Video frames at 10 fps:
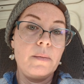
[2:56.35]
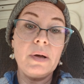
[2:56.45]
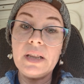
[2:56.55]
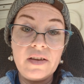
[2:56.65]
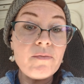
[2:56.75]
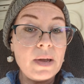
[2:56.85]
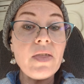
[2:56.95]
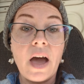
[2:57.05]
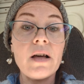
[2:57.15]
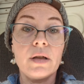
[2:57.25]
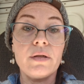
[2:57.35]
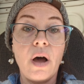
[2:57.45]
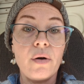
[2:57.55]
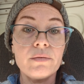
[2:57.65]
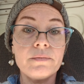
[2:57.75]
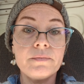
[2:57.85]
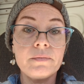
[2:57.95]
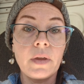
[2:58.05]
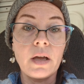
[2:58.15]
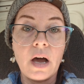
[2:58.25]
but leave me the hell alone.
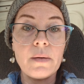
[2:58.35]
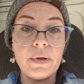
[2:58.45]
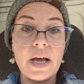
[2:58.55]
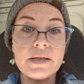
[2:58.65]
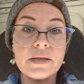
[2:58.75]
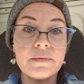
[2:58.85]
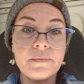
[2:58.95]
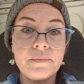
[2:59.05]
God bless.